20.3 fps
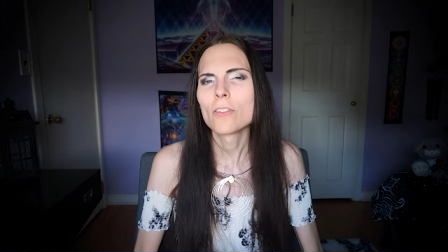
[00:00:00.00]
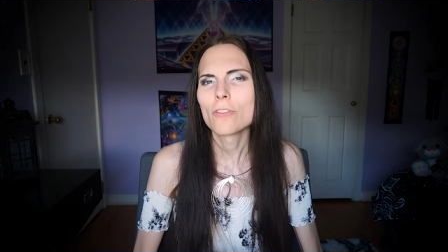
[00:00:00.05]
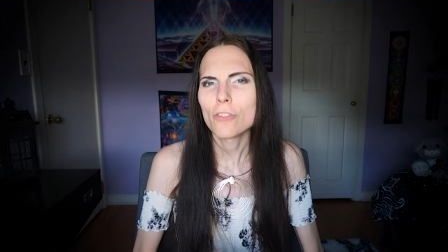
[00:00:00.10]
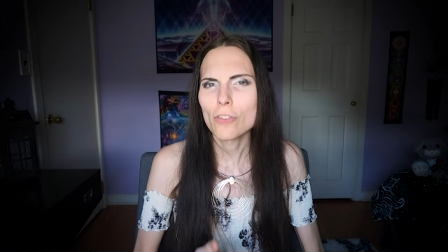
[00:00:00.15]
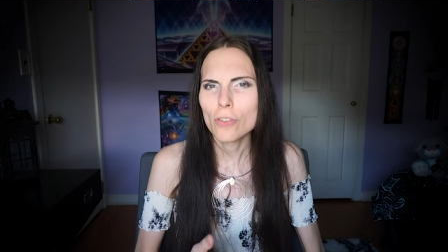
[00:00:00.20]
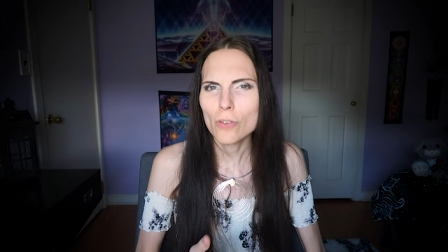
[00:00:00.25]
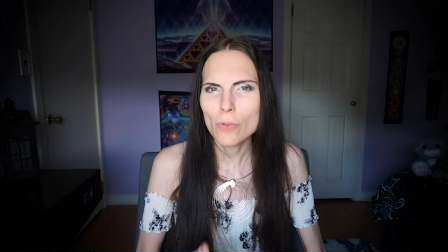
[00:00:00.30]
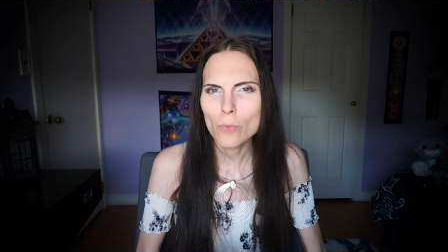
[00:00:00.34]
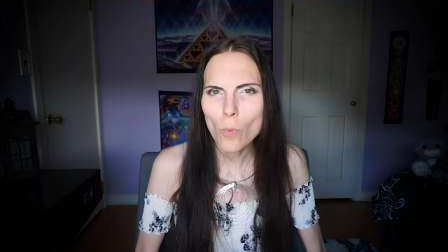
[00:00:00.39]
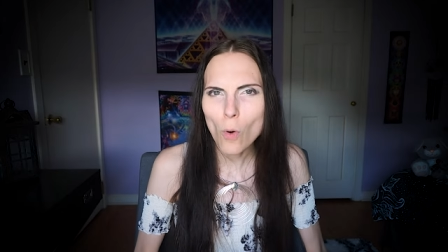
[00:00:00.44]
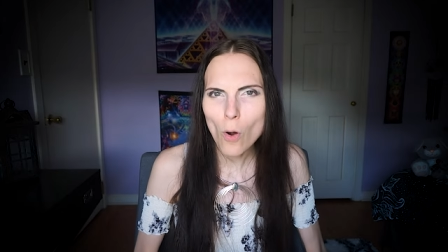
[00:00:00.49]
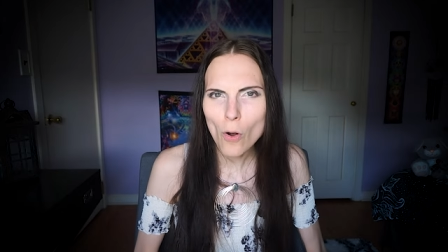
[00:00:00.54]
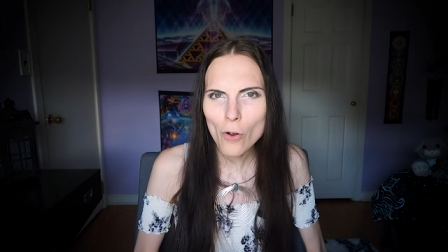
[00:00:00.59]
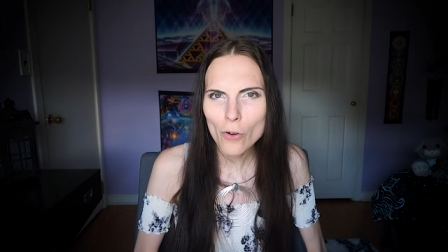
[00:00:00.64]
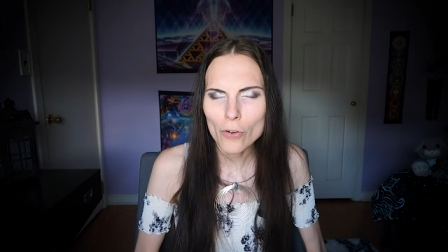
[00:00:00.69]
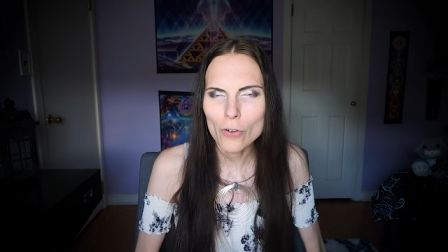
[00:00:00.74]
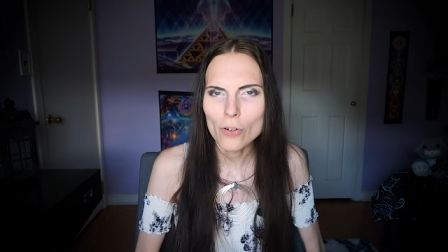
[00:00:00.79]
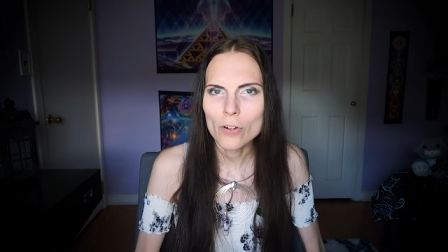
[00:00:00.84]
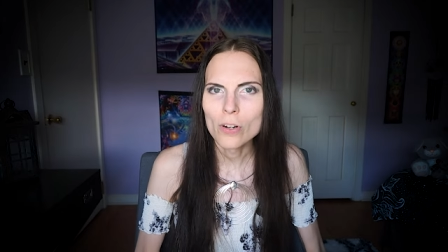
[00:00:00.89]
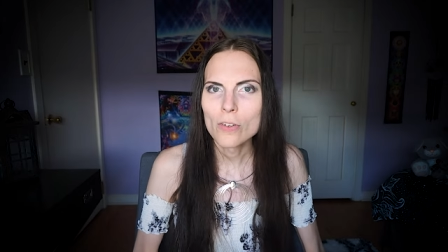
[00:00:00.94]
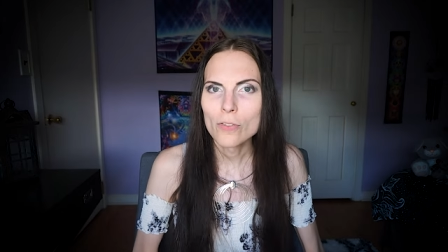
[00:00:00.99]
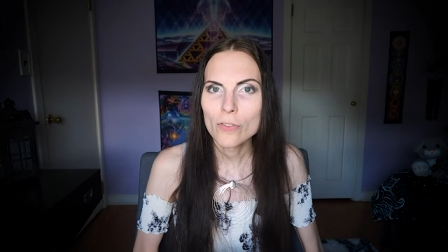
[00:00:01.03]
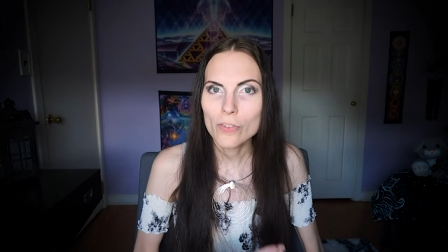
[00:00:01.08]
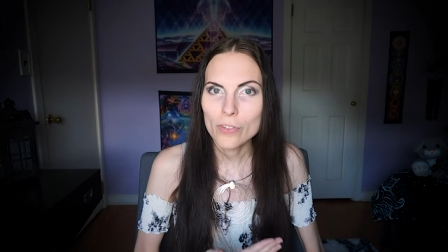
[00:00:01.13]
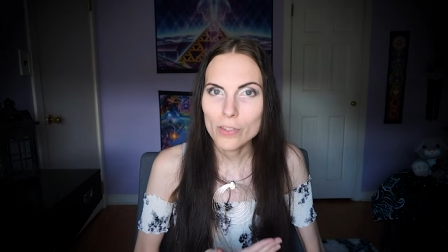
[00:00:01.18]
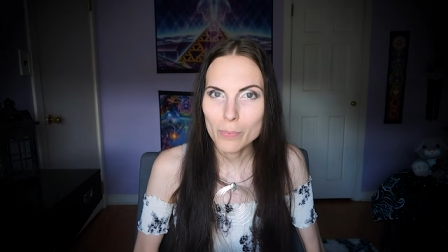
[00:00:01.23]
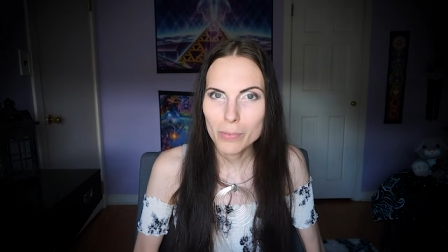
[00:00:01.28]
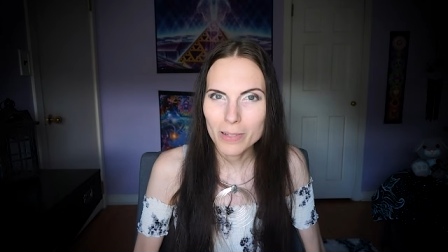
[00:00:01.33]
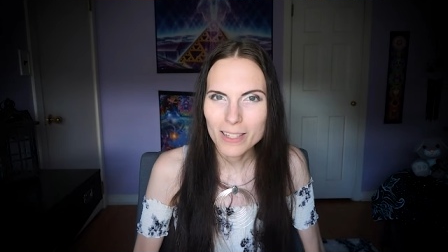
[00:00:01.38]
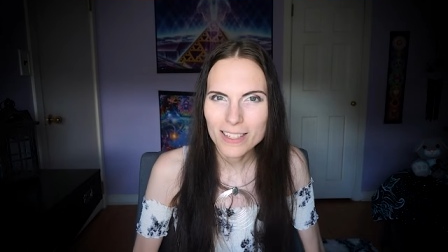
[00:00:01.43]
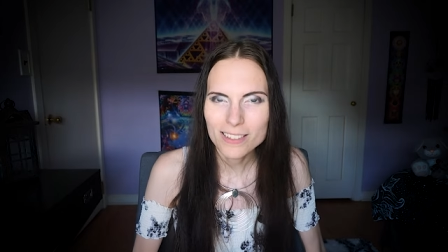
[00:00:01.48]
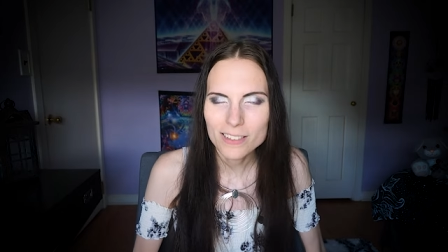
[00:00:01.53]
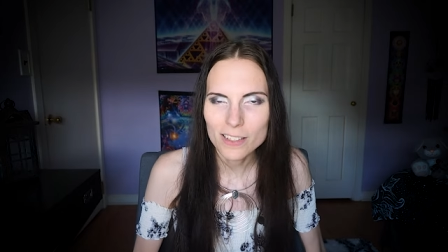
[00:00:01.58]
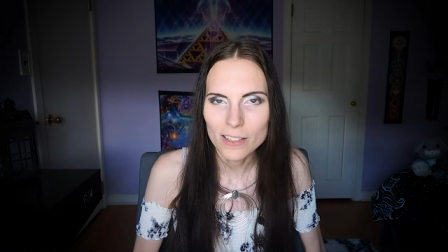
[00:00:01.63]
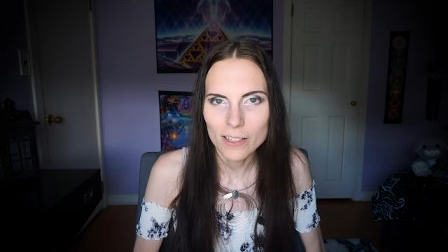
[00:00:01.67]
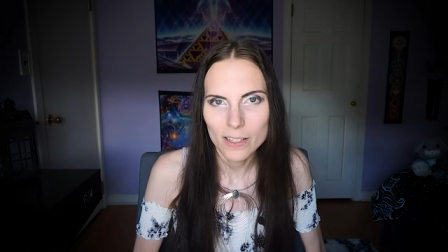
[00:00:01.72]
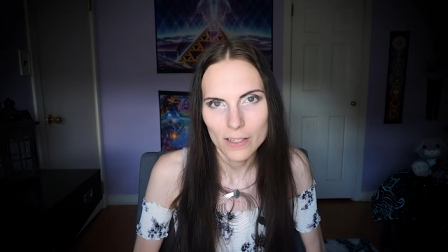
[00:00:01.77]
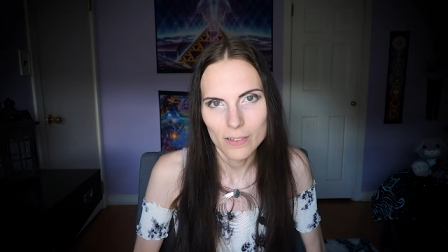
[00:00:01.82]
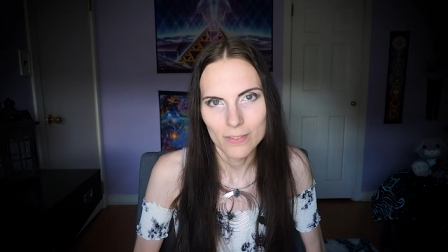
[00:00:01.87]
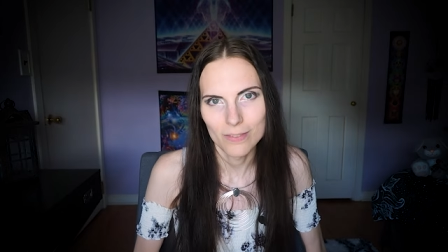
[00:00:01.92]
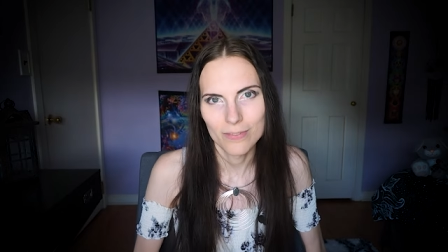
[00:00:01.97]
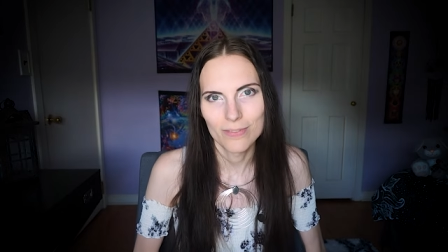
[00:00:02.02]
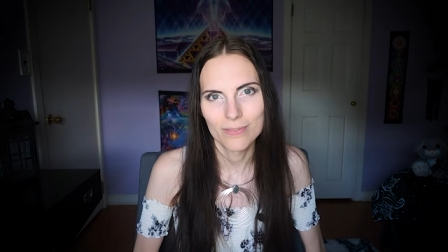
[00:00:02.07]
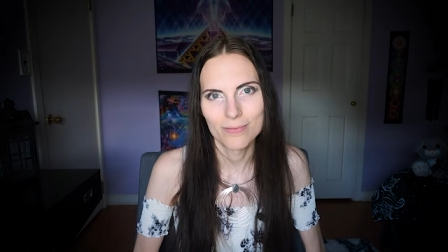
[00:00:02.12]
for the water, for the place to live.